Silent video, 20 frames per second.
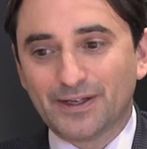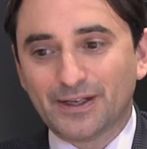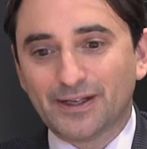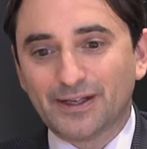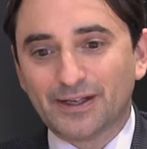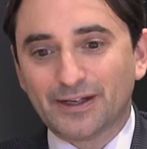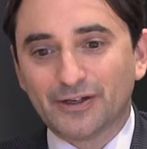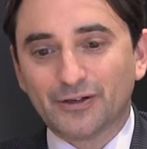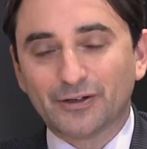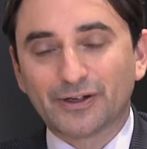
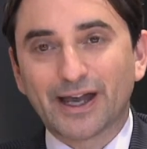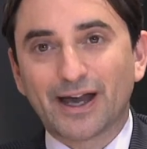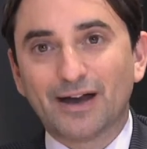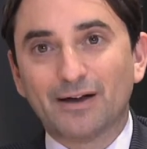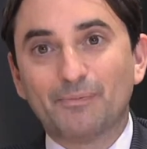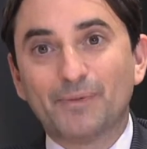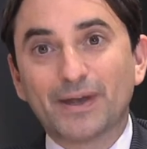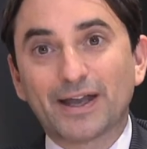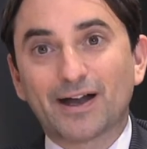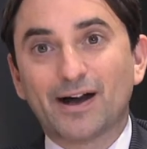you'll get
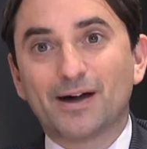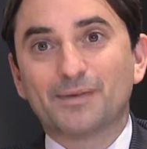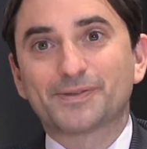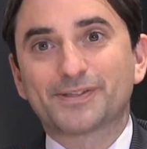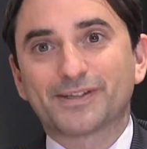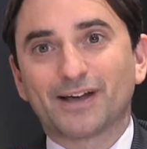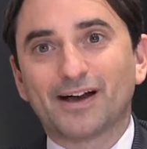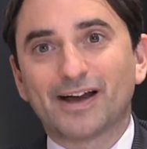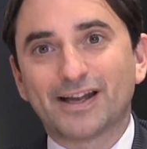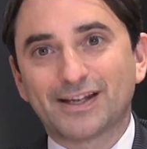a big
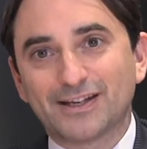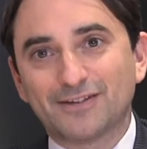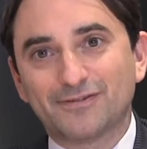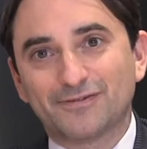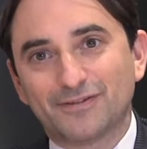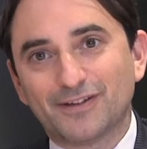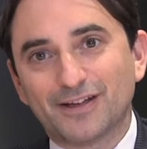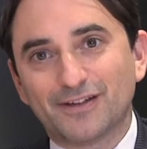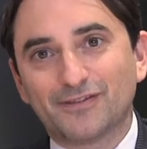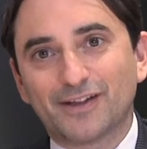upside
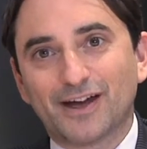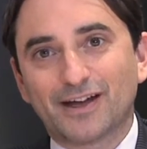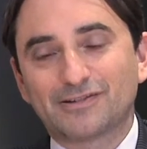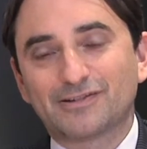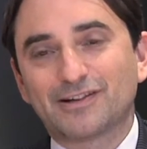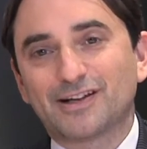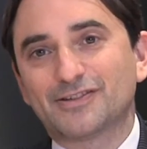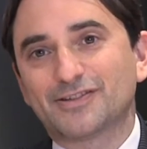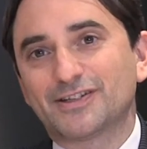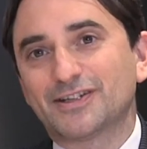if that
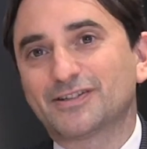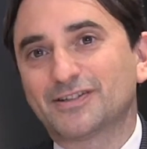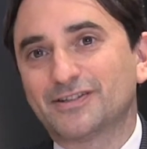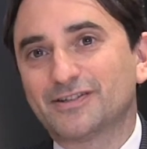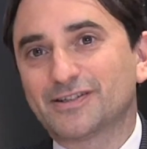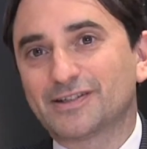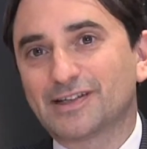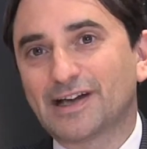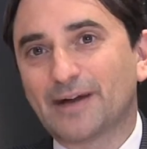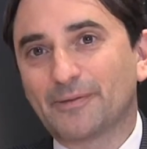transition
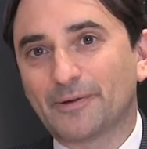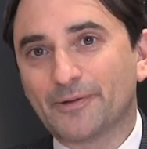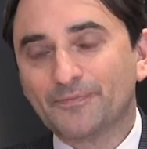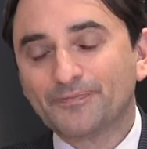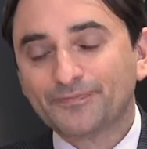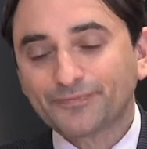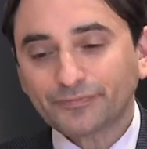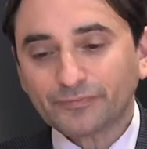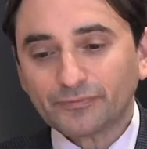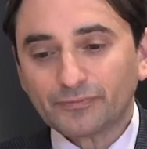does happen.
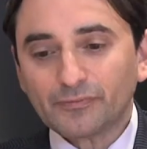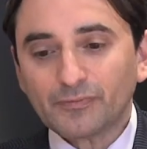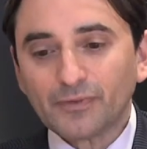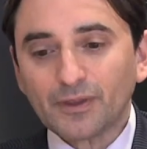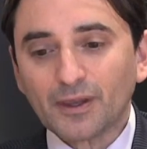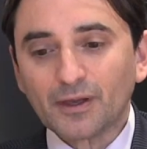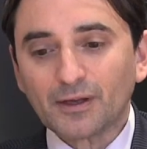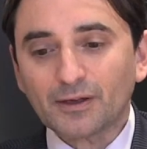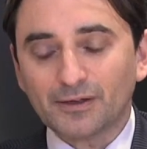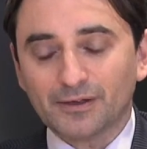
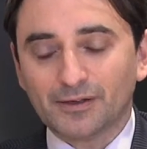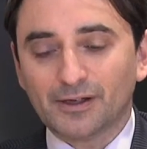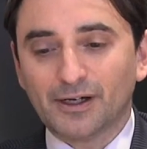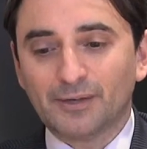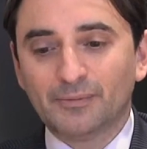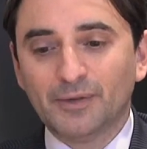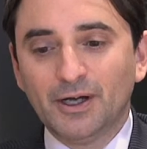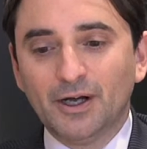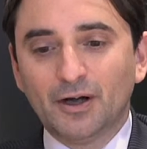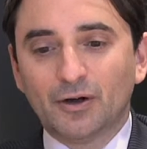
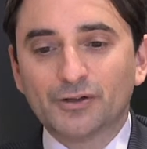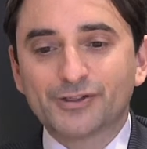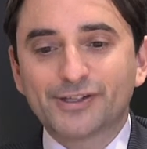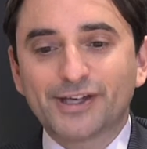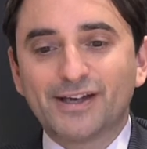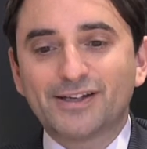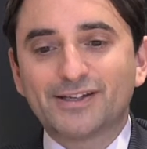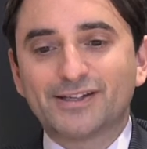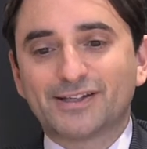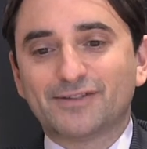
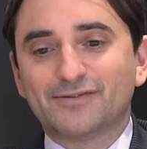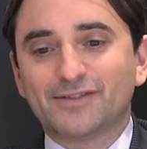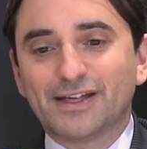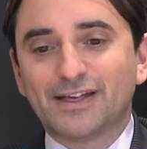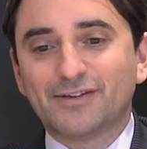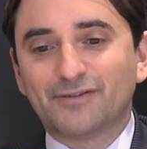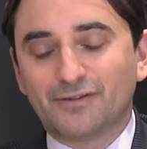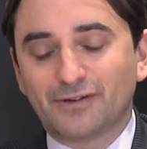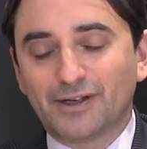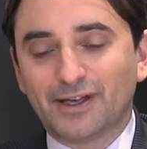
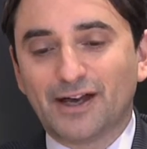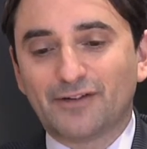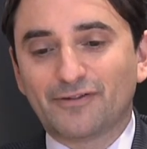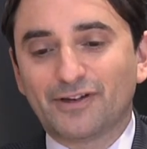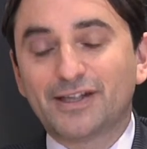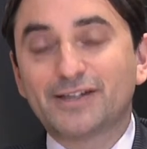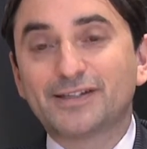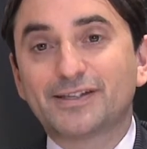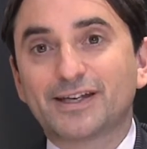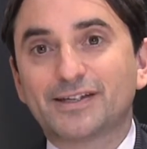Alternatively, if we have
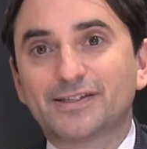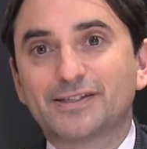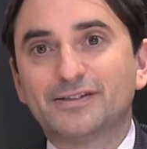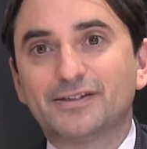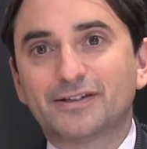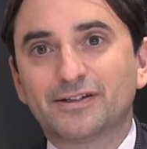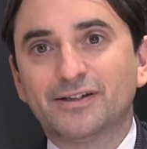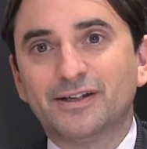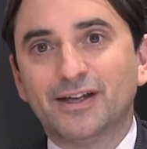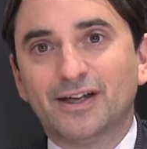an index, you
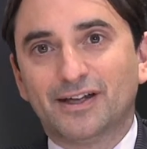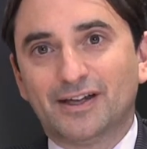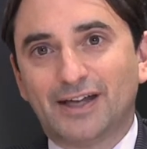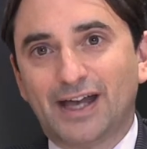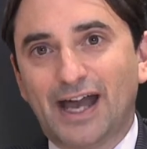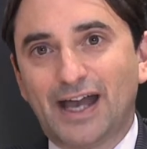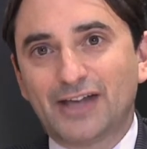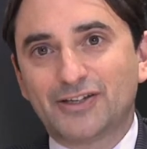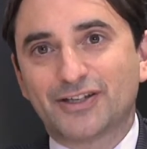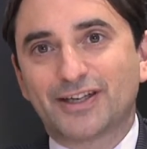can
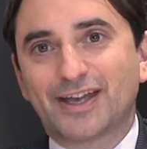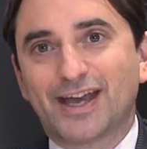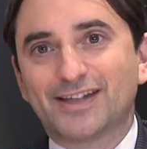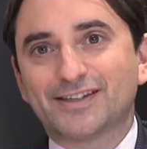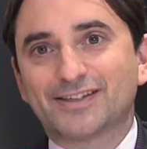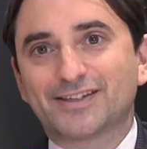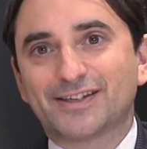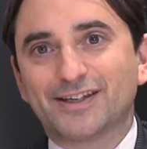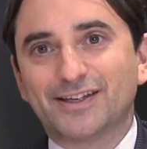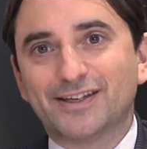hedge
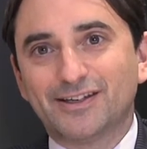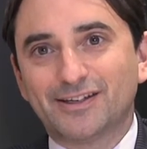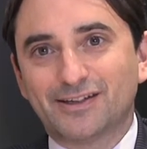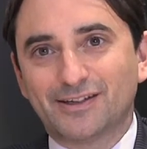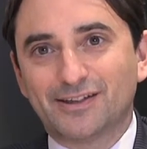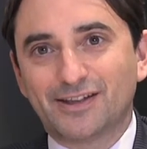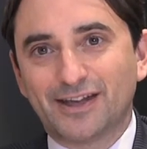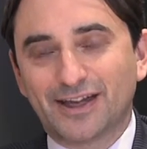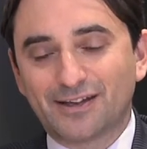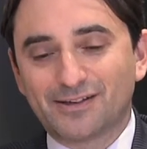against it. You
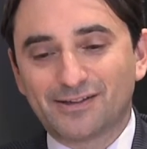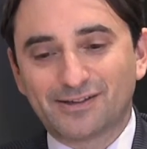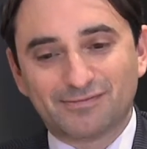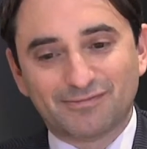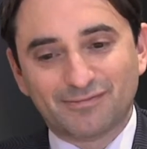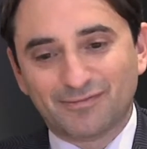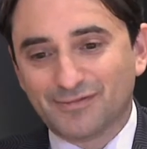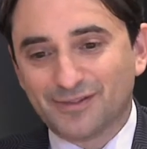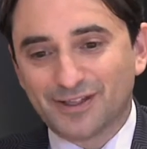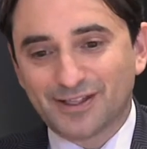can think,
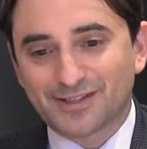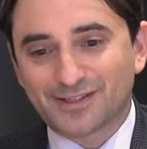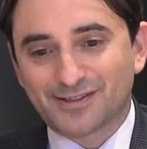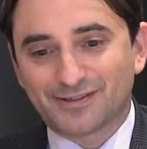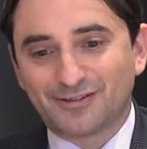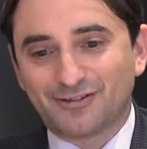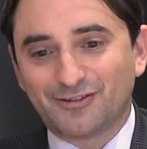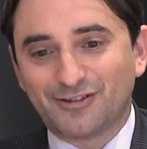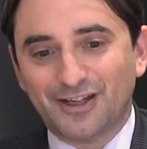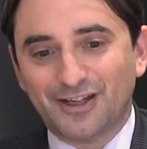this